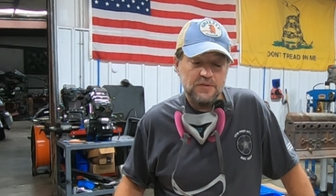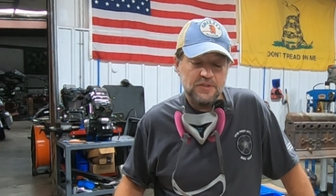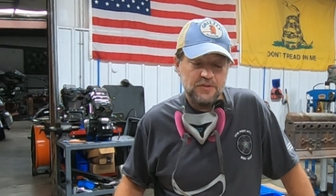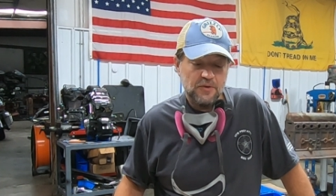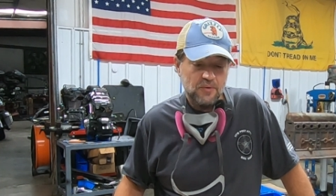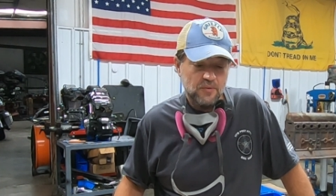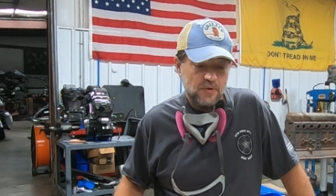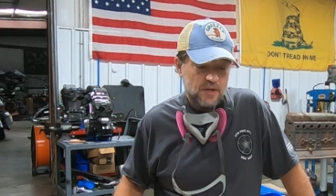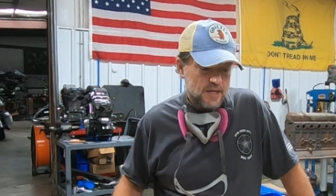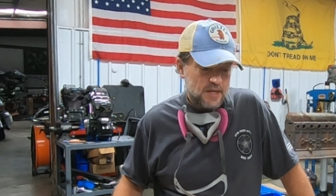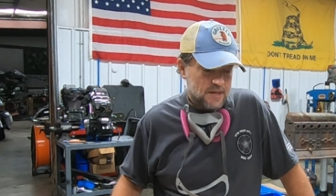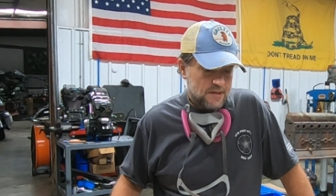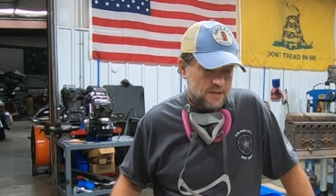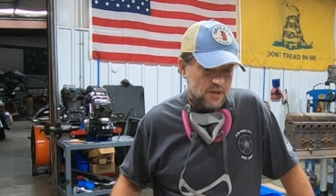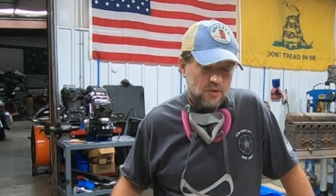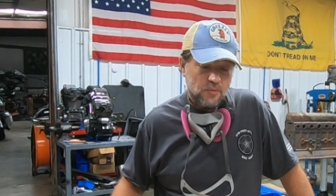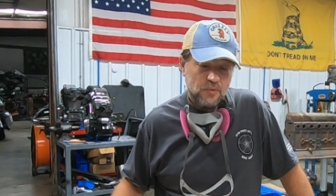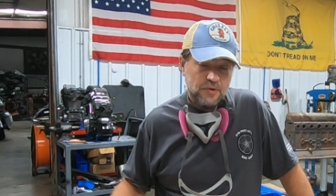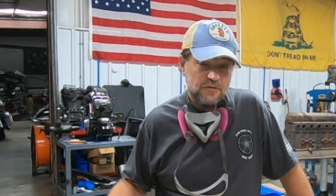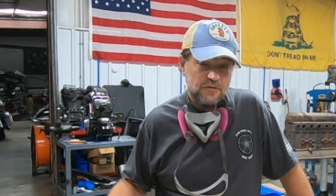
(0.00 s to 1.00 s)
So, you
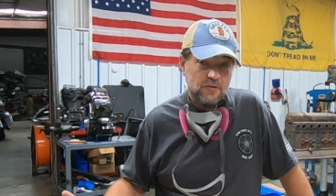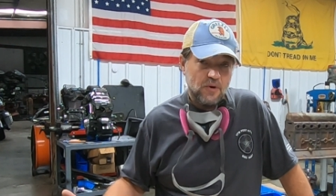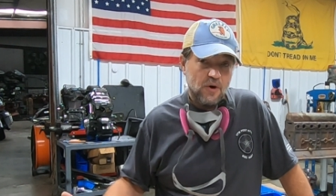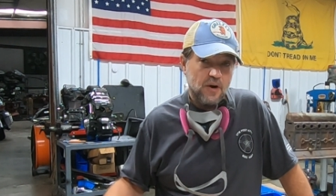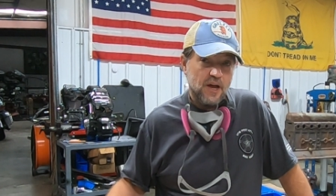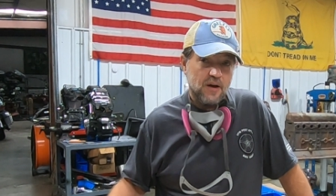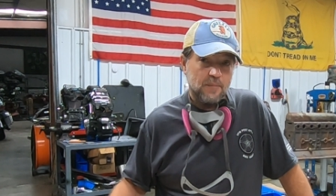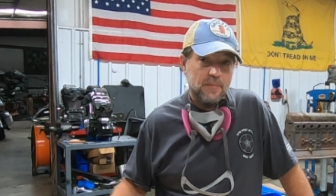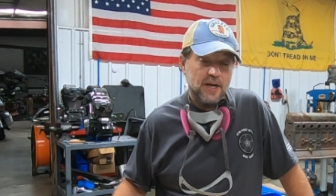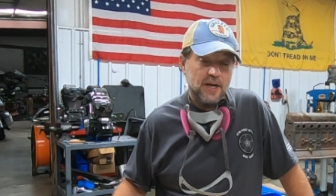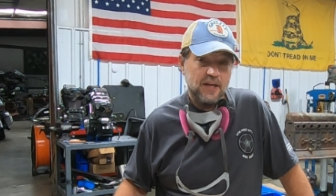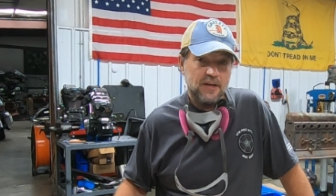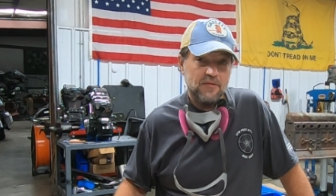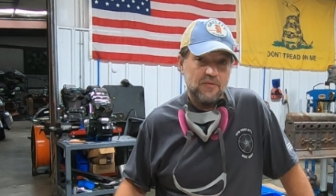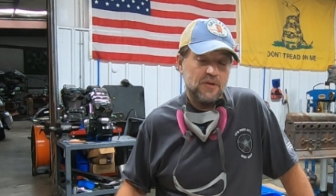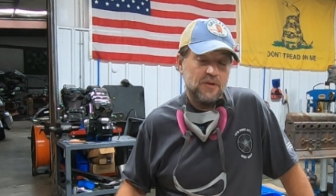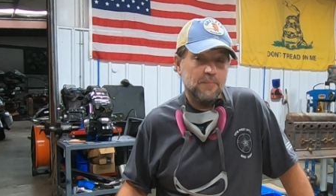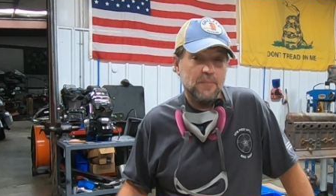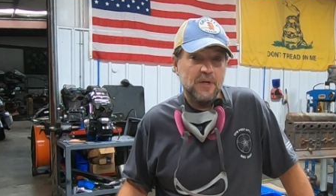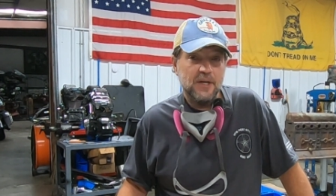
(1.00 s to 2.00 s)
know, I want to start out by
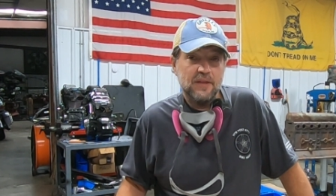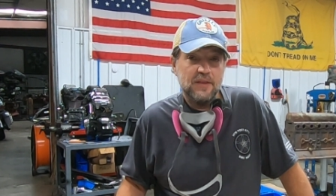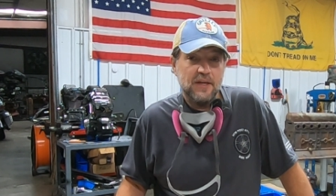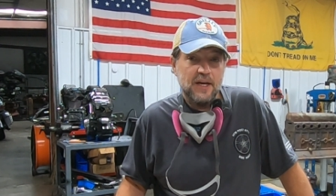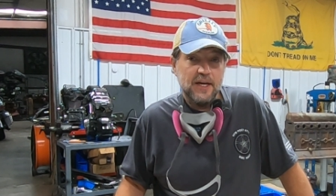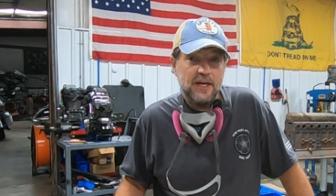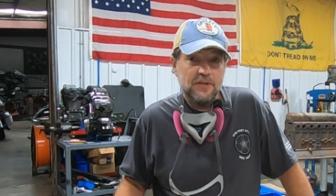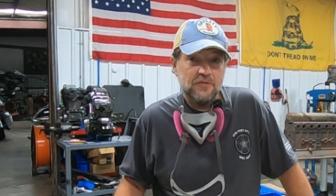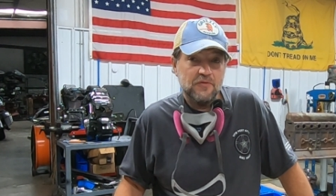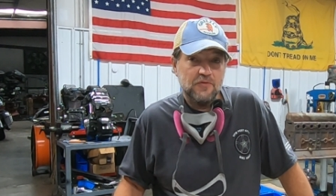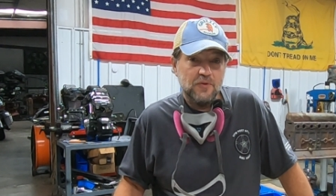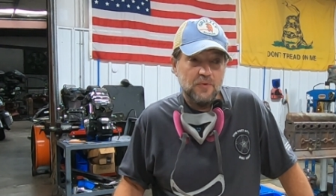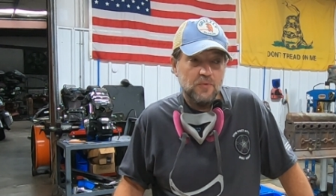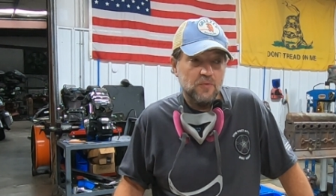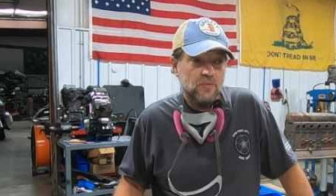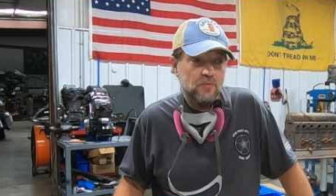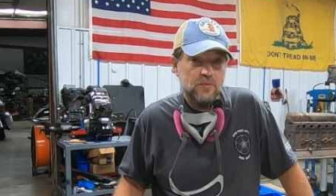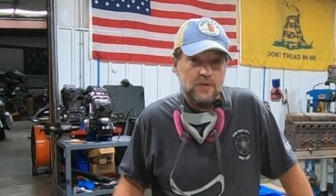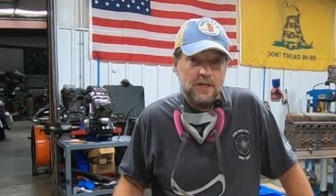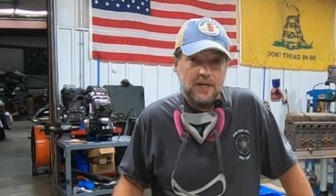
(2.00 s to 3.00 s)
giving a big thanks
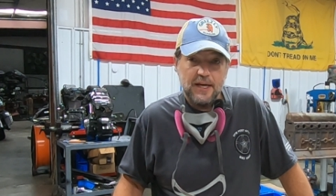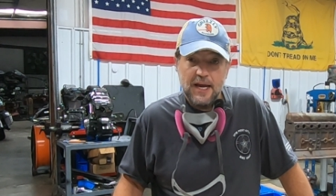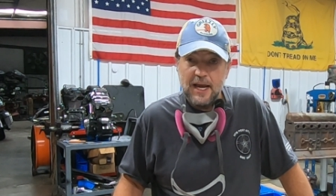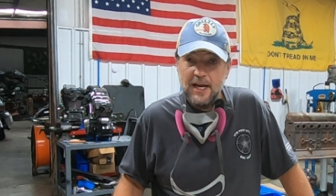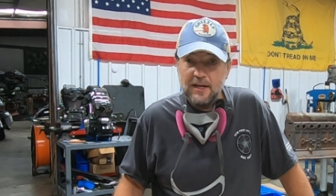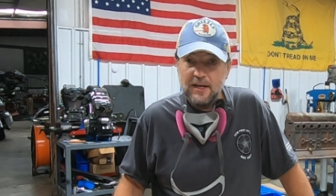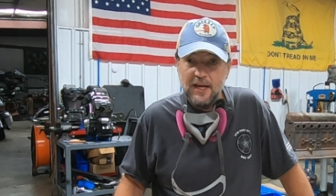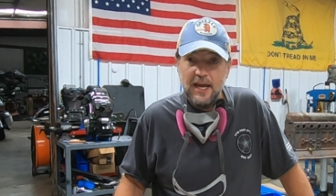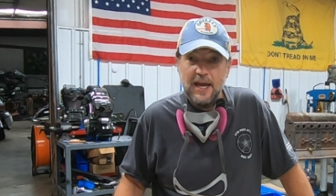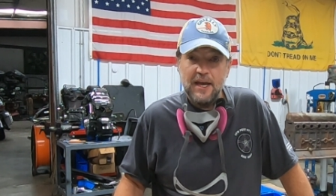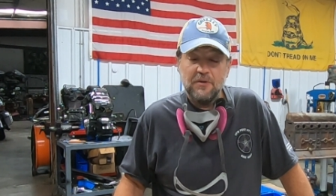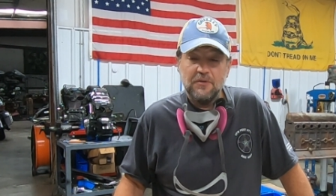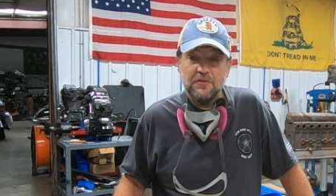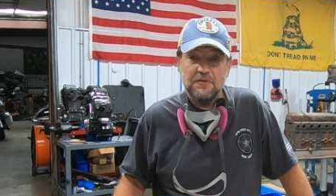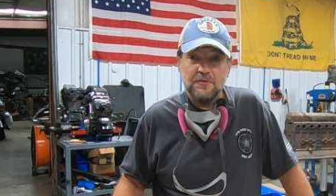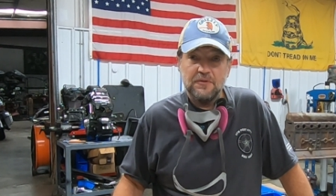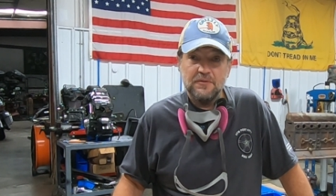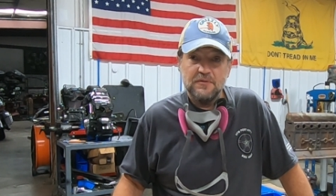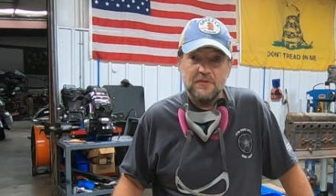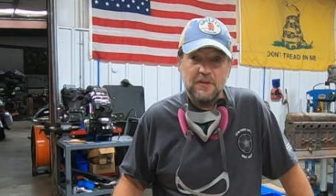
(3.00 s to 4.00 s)
to like Andy
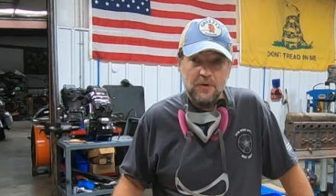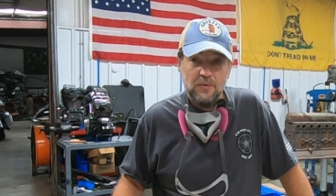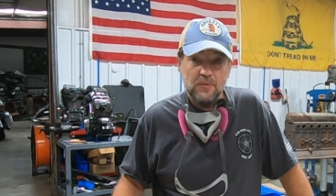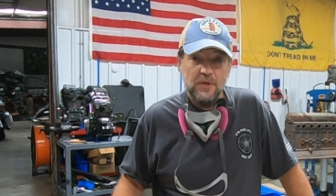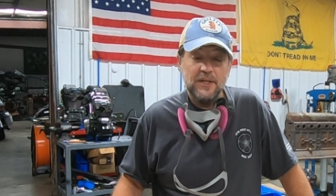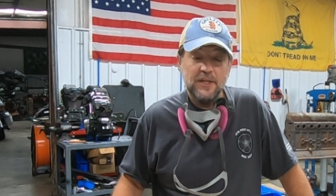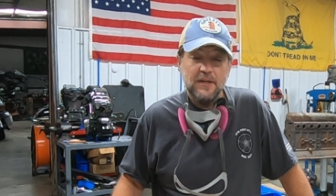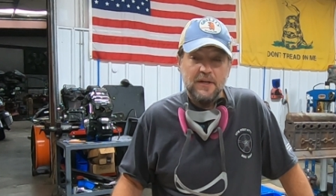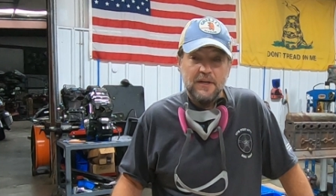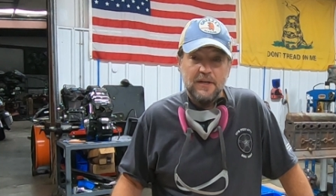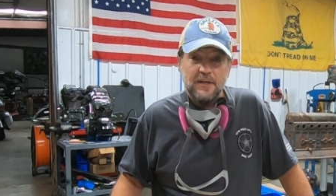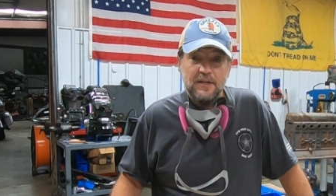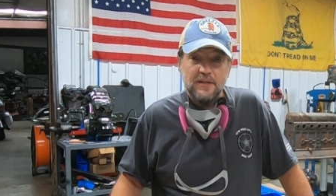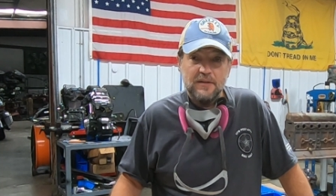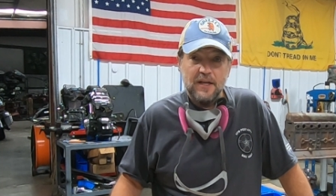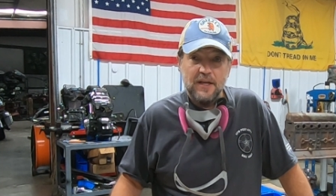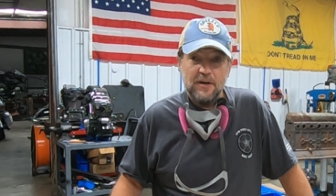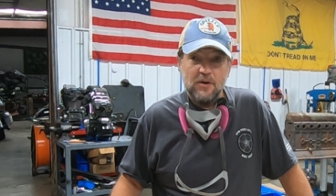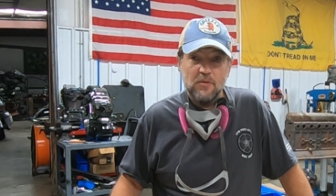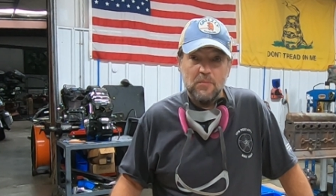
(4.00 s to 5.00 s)
Anderson, Tony
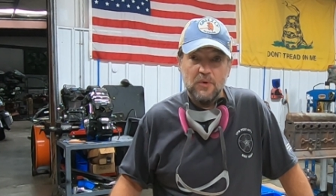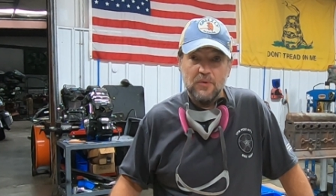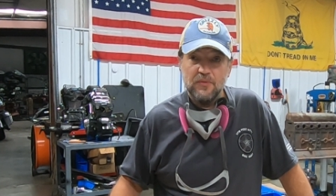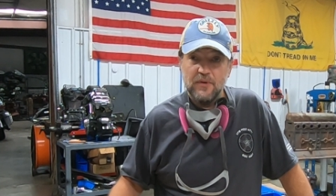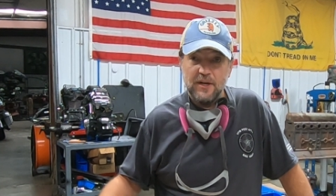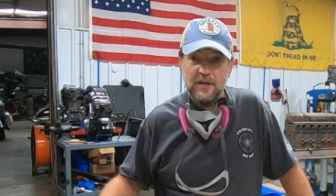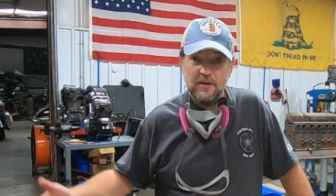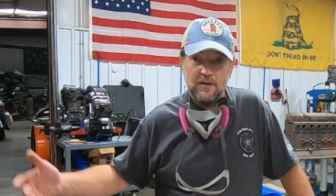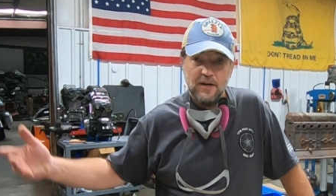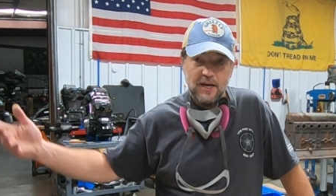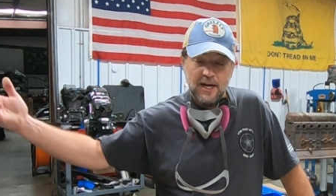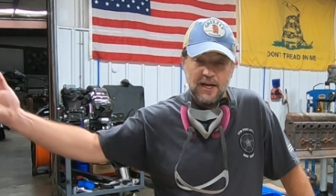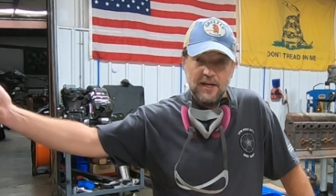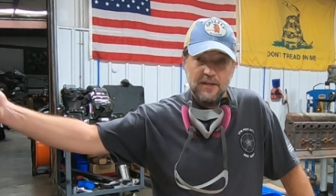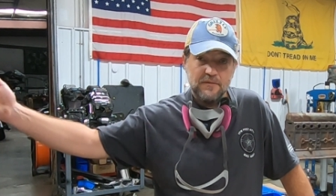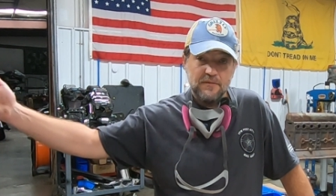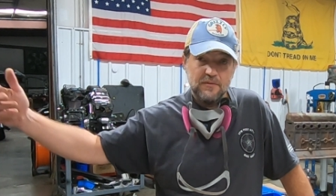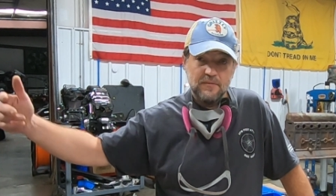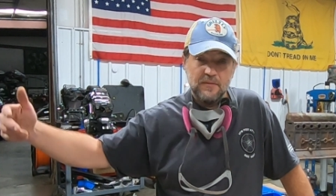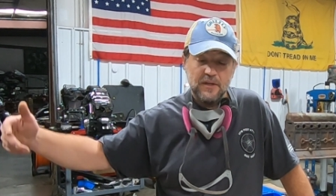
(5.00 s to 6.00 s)
Larimer there at,